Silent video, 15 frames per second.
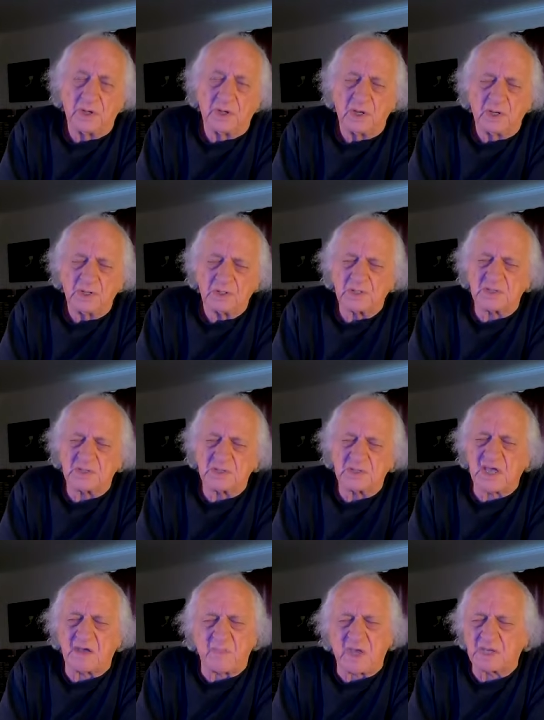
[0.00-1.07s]
Does that
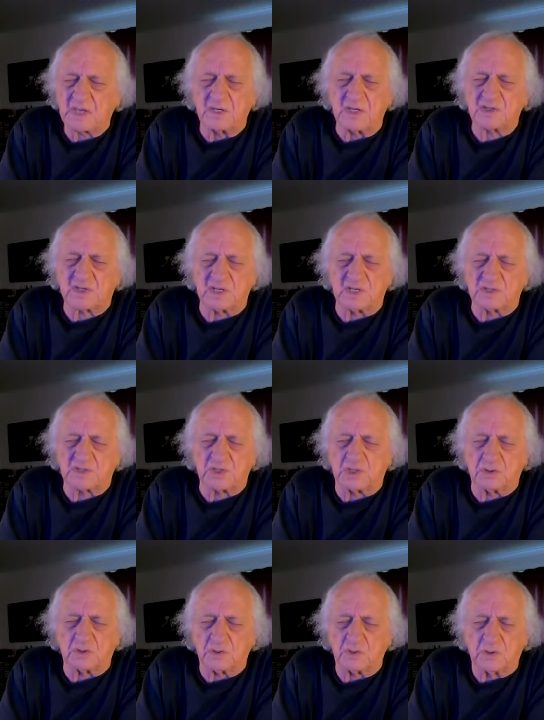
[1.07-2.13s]
make any sense to you?
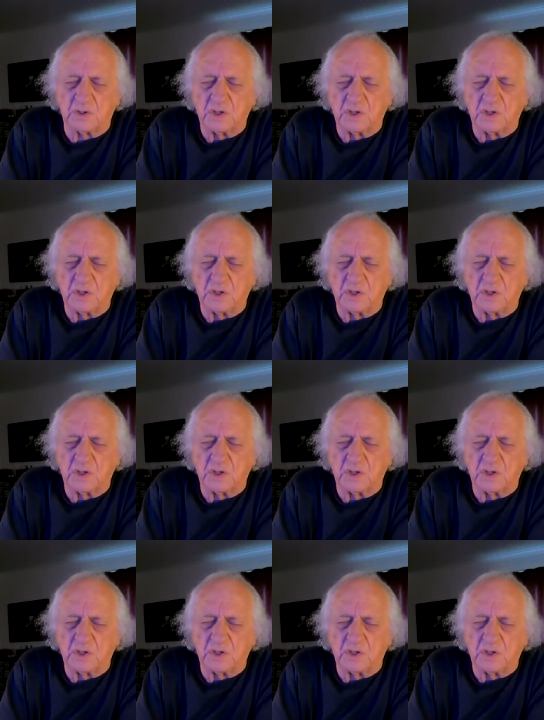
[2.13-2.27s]
Yes.